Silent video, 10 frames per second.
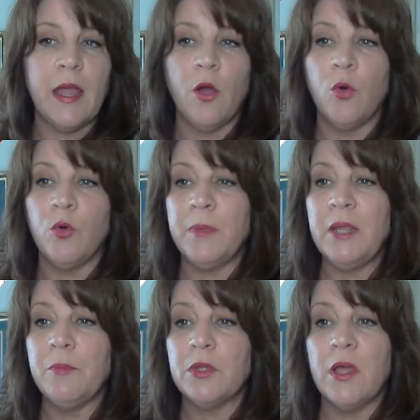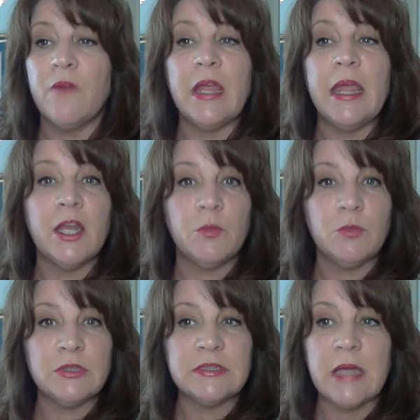I own
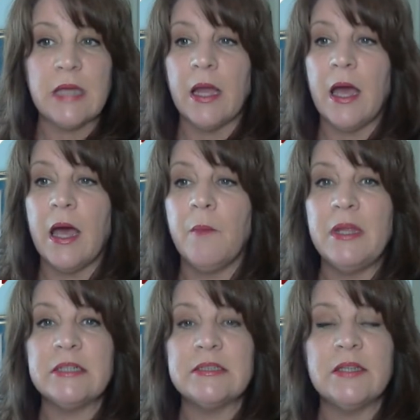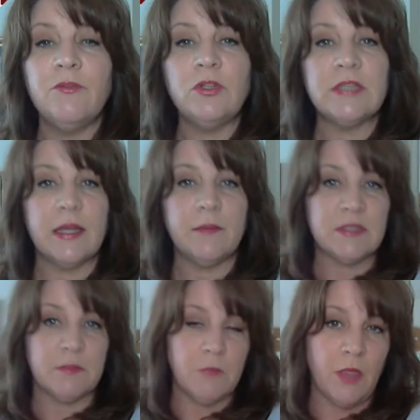PeopleLovingAnimals.com, and several
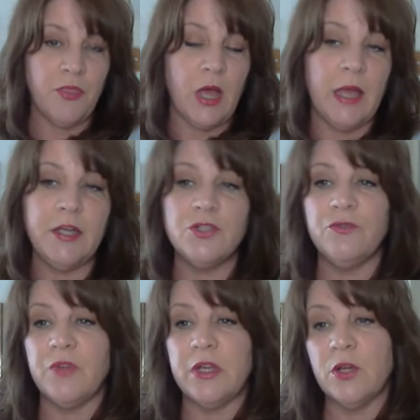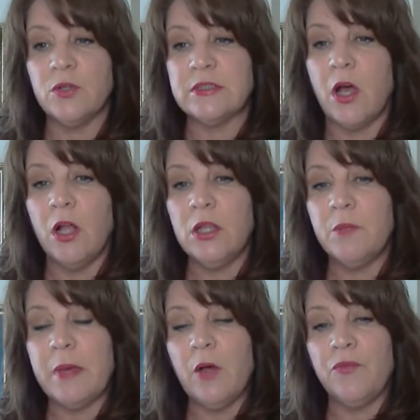times a month I do videos all
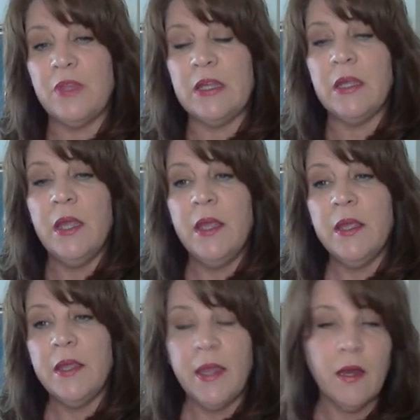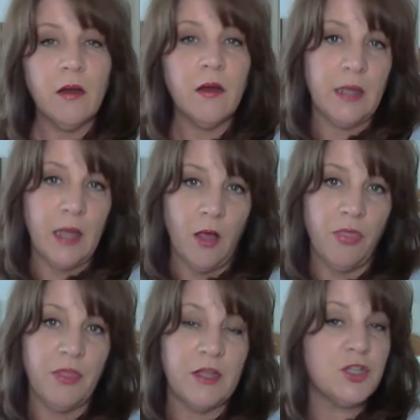about the care and
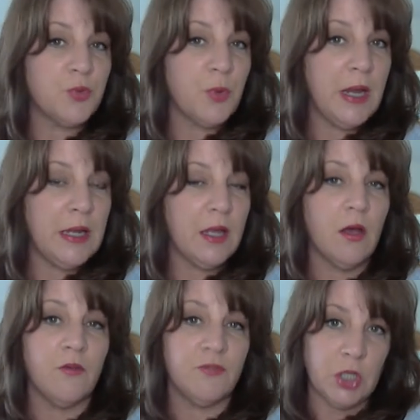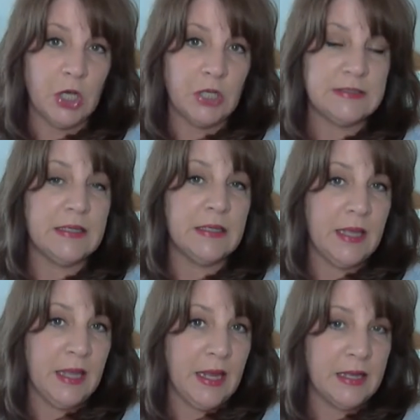health and training of dogs and
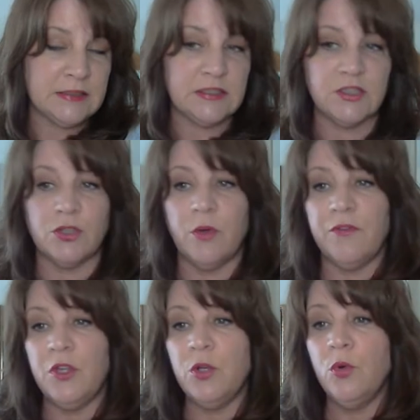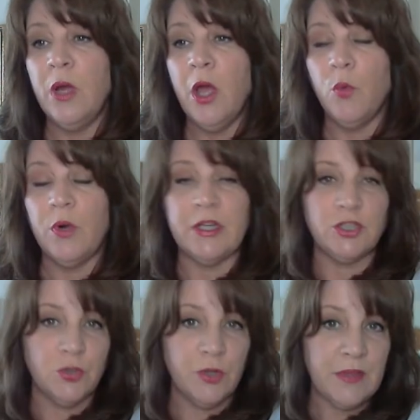cats. So if you would
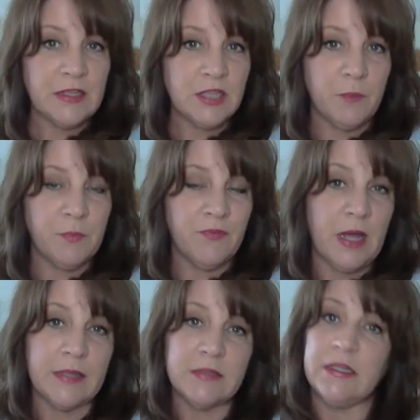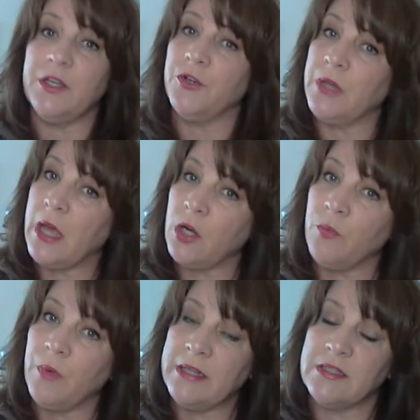enjoy that type of content and you're not
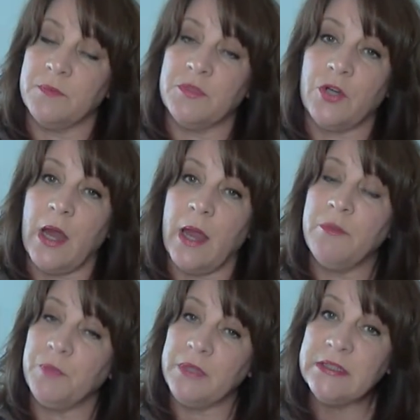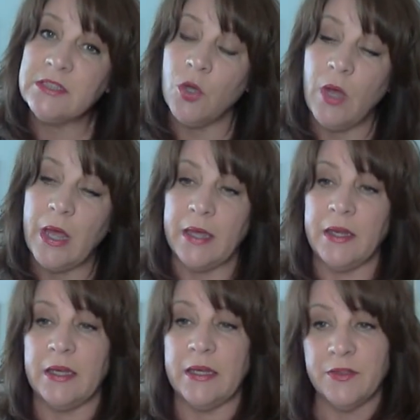already subscribed, please go
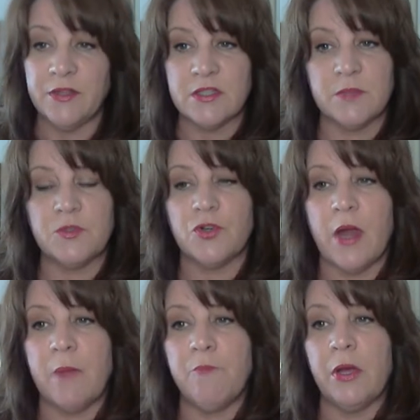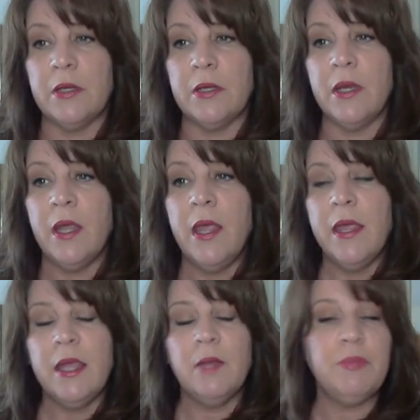ahead and hit the subscribe button.
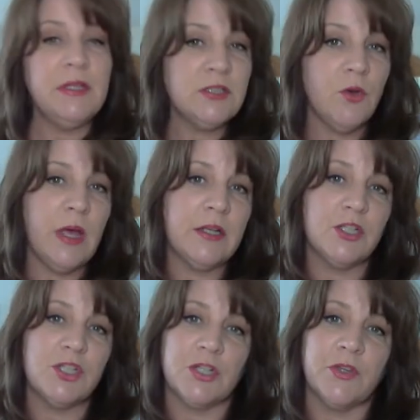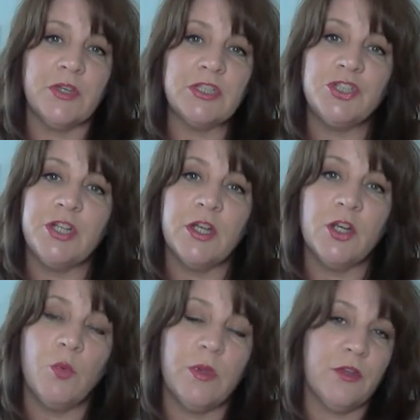And please go ahead and share this
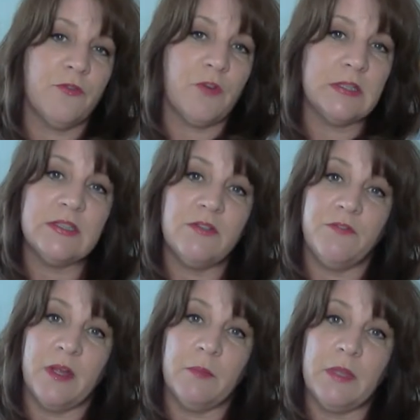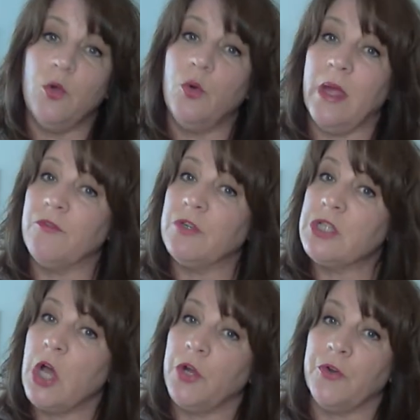channel with your friends and family who have a
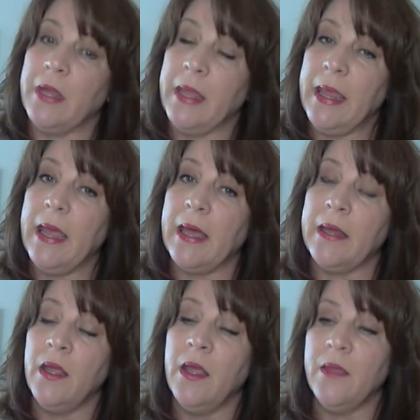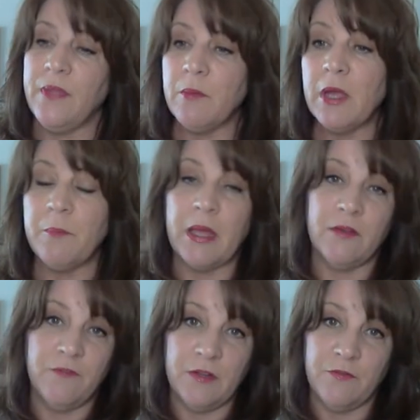dog or a cat. They might
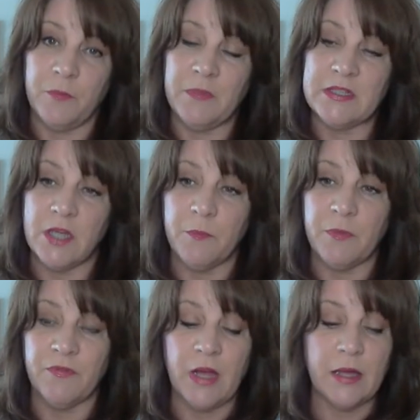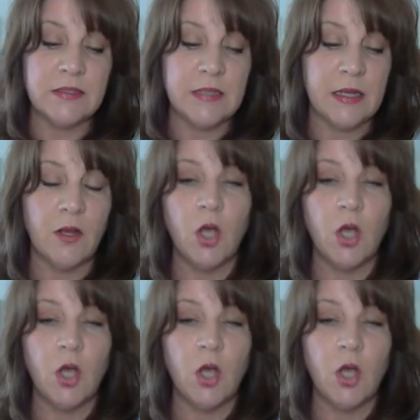benefit from this type of content.